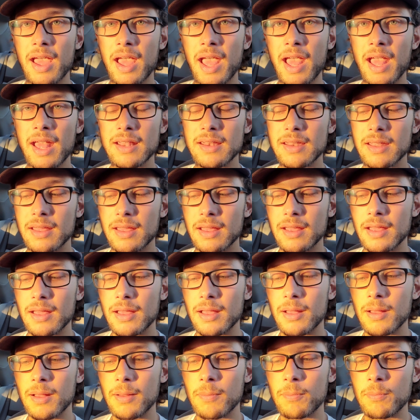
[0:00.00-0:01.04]
and
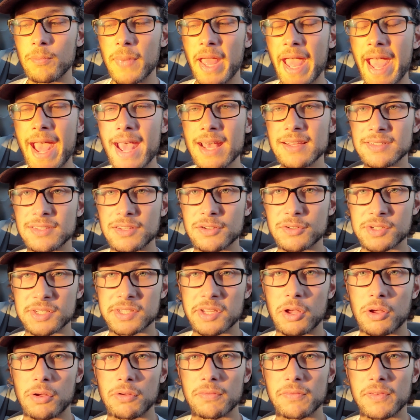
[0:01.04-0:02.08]
ask
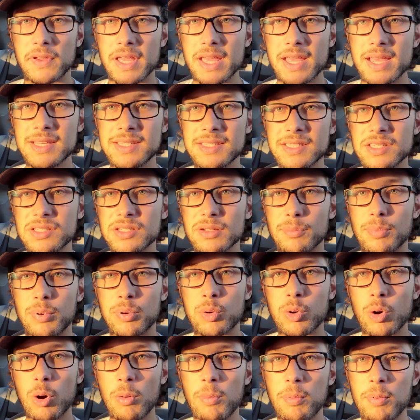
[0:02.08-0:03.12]
yourself, is this
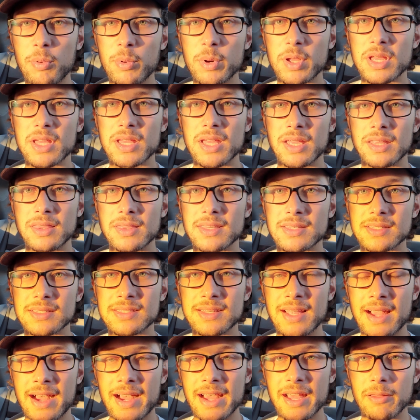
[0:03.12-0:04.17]
appropriate in this
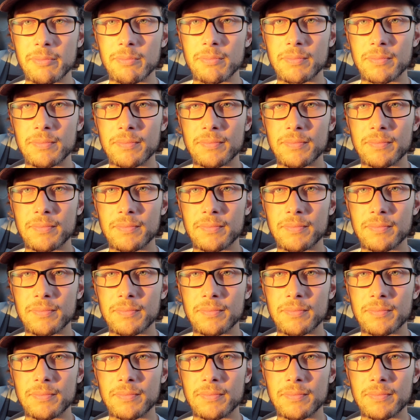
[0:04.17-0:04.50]
time?